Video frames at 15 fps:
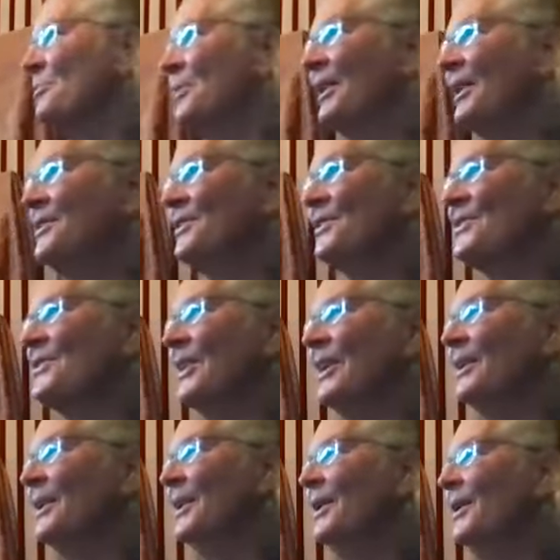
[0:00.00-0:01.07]
but I just thought,
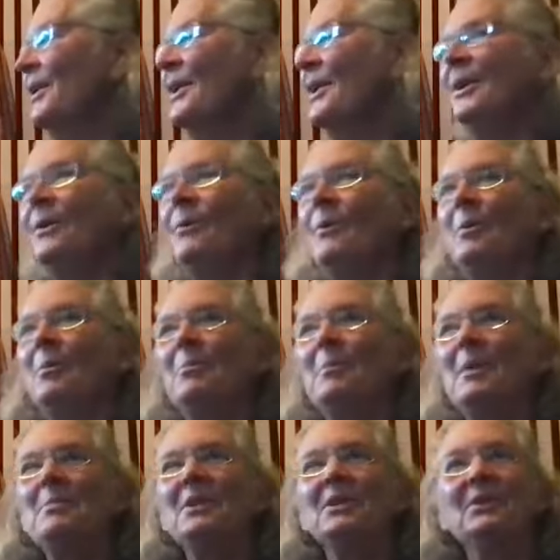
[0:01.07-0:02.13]
well,
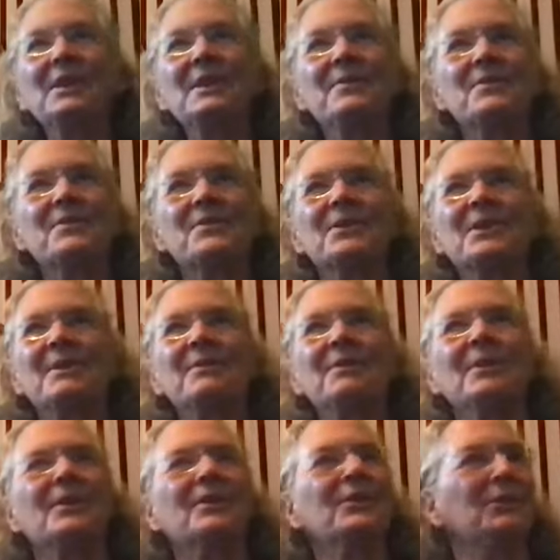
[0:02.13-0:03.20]
maybe leaves are
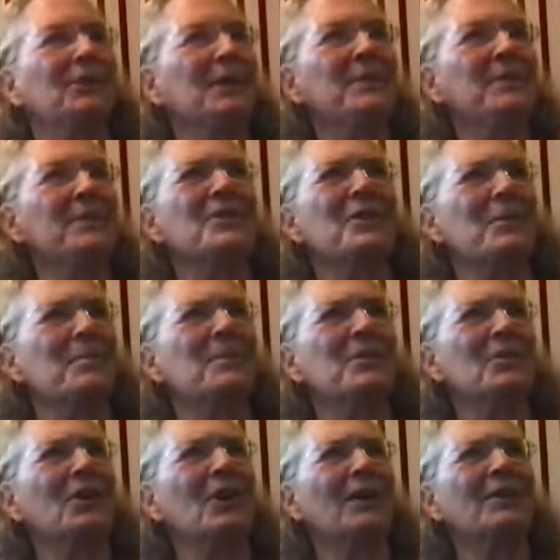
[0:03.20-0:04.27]
giving other leaves Dharma
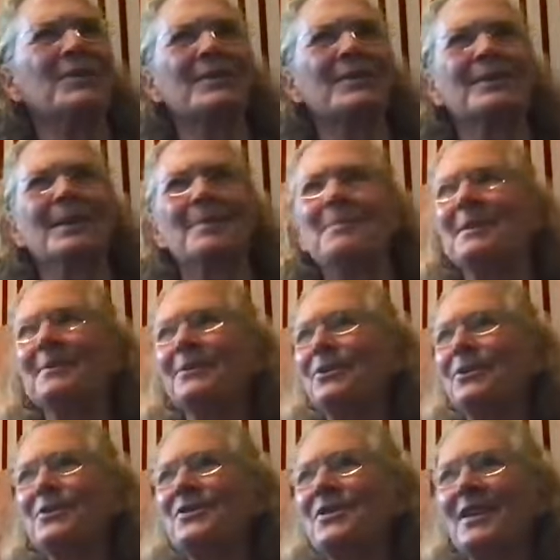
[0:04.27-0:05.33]
talks. I mean, of
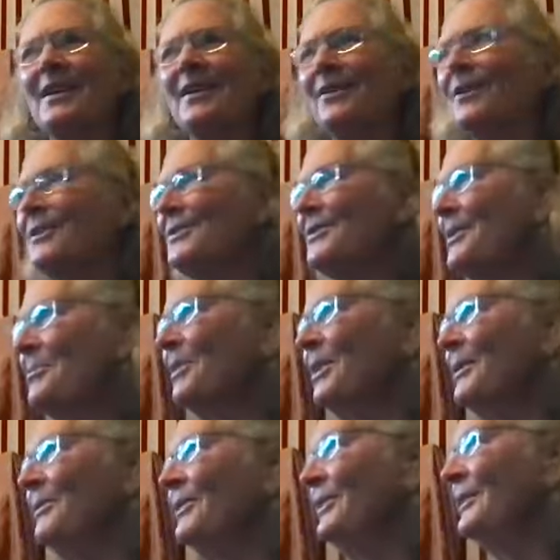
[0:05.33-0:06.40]
course they are on some
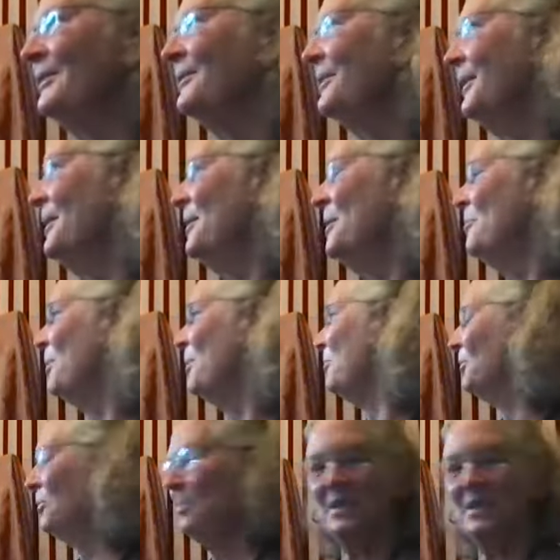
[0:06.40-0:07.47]
level. And
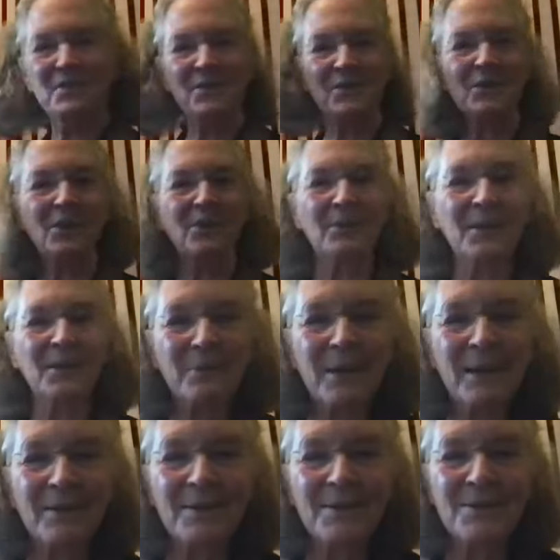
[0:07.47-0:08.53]
bumblebees are going
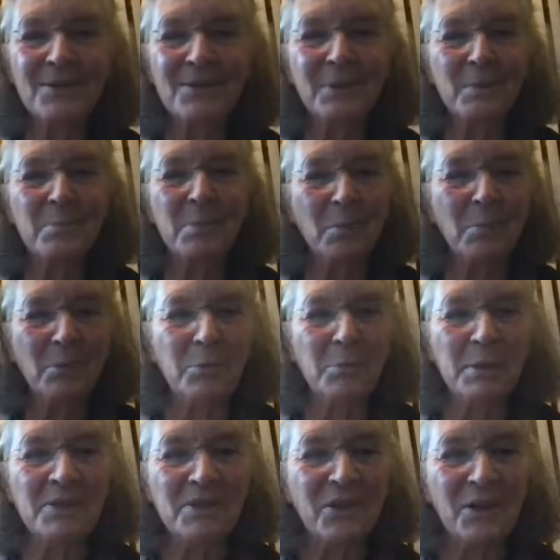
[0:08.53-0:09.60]
around doing
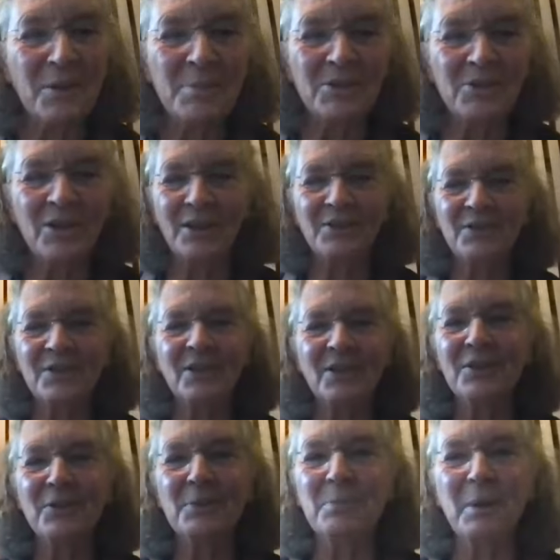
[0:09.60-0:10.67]
bumblebee Dharma talks to
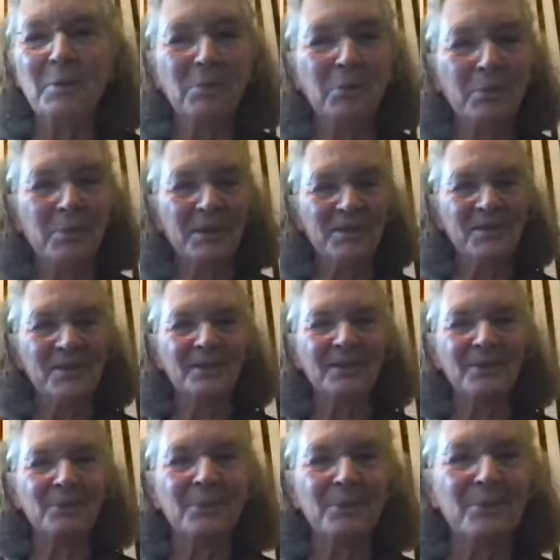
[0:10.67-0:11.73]
other bumblebees.
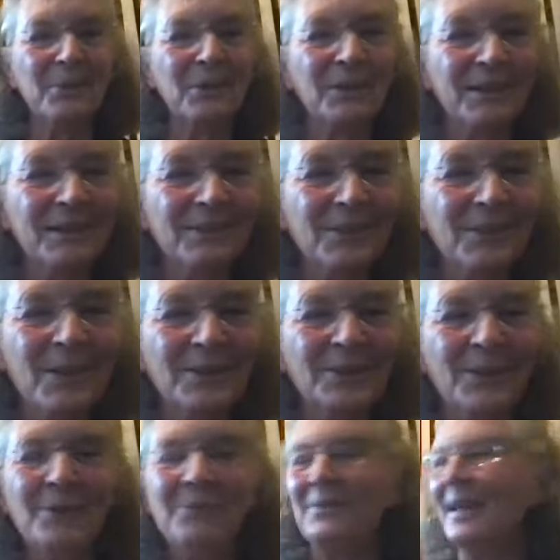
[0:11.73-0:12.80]
Ellen would really
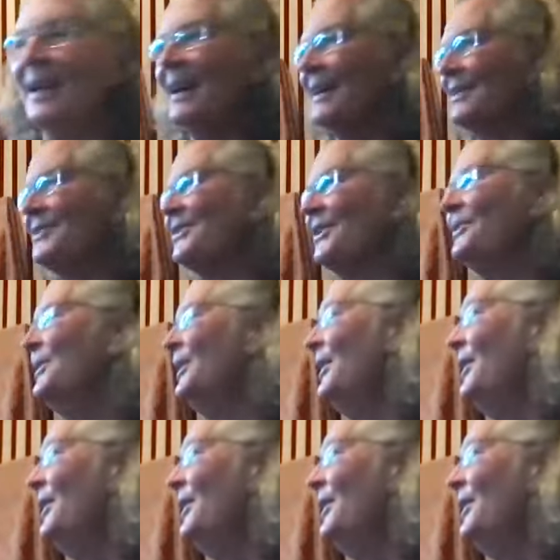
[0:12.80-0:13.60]
love that. So